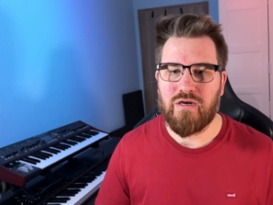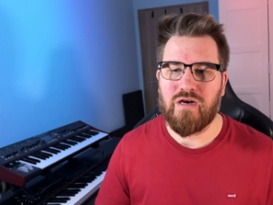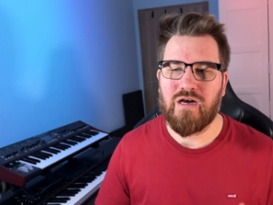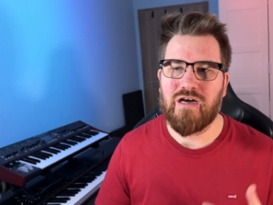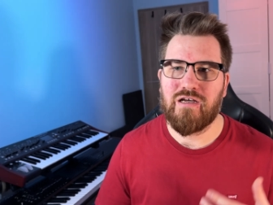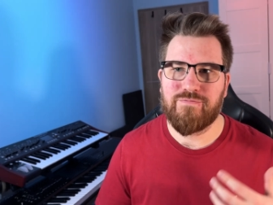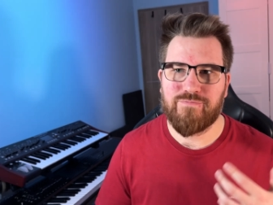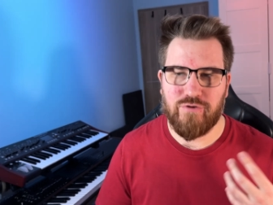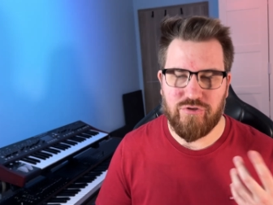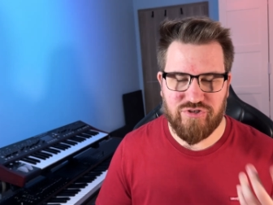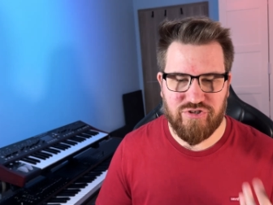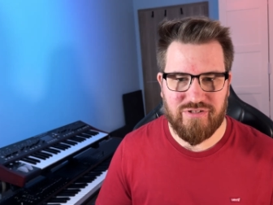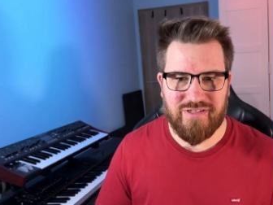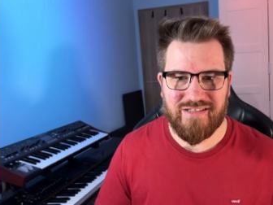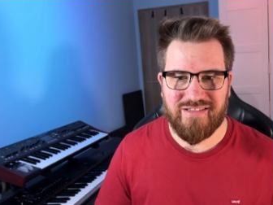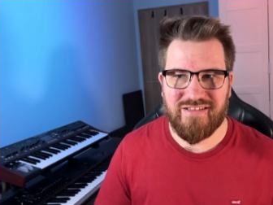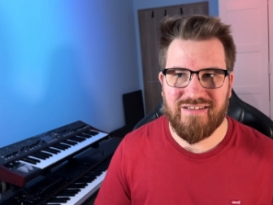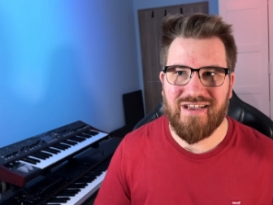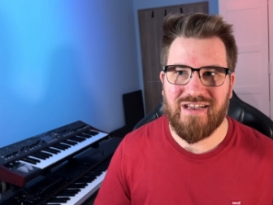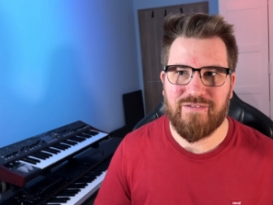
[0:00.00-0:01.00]

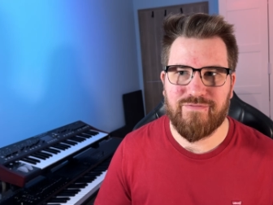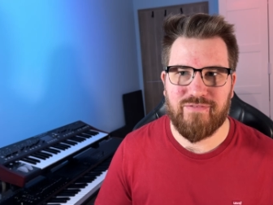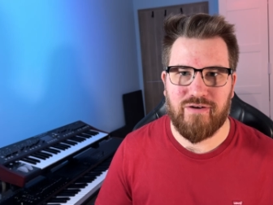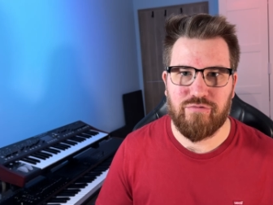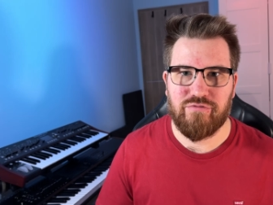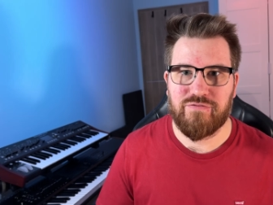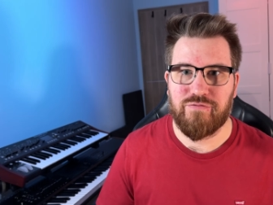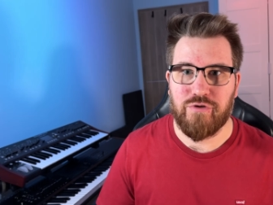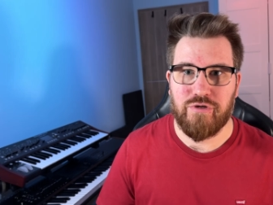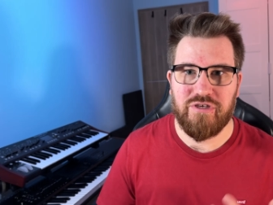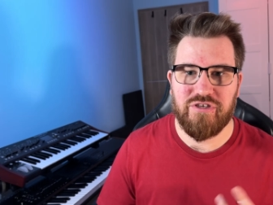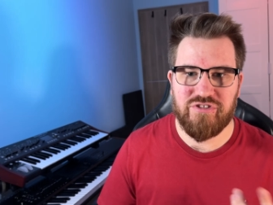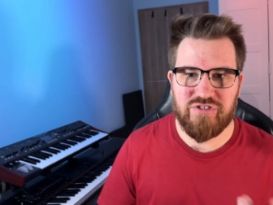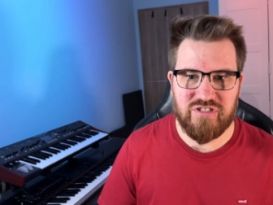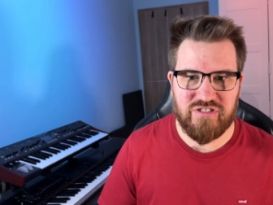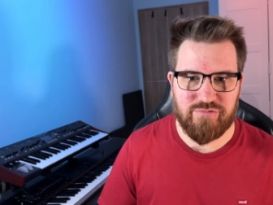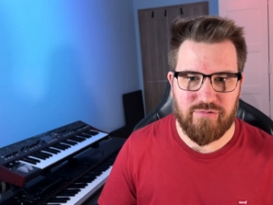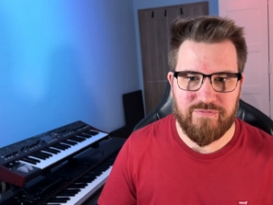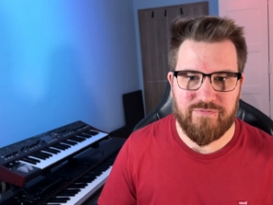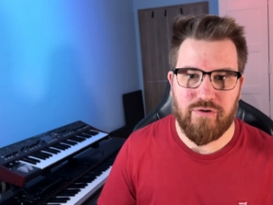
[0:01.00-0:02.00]
Unfortunately, I found few
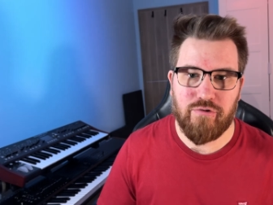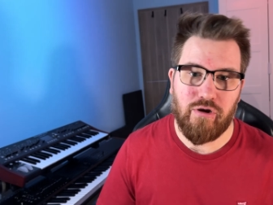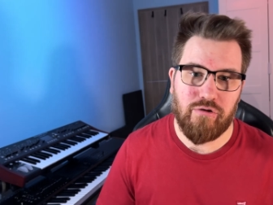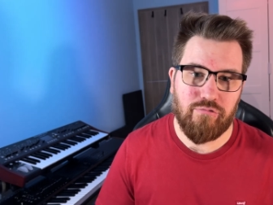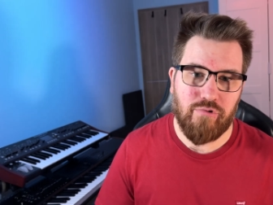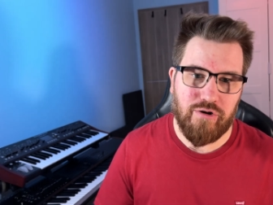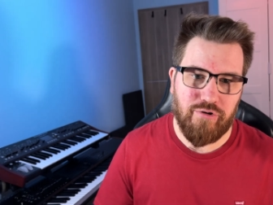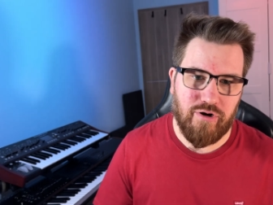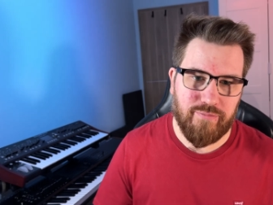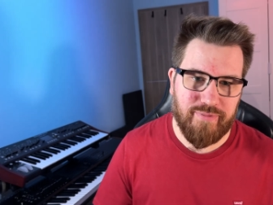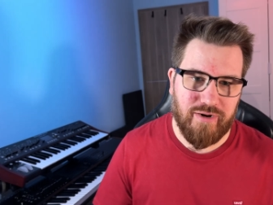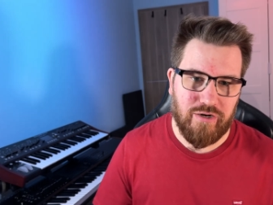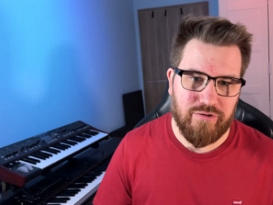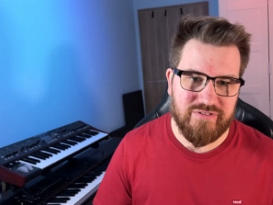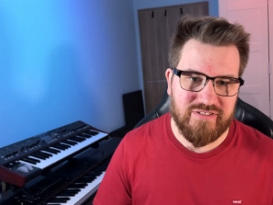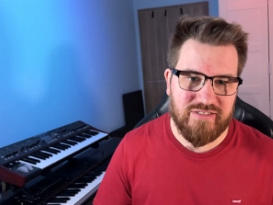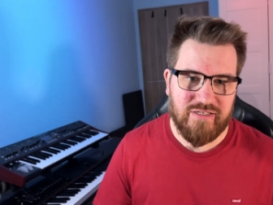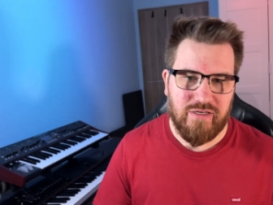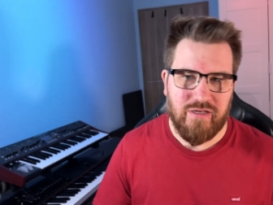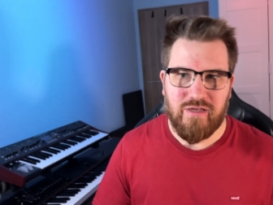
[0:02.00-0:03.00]
issues with
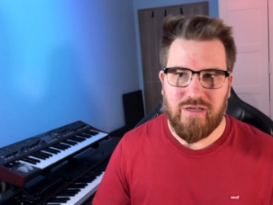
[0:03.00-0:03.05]
whereabouts,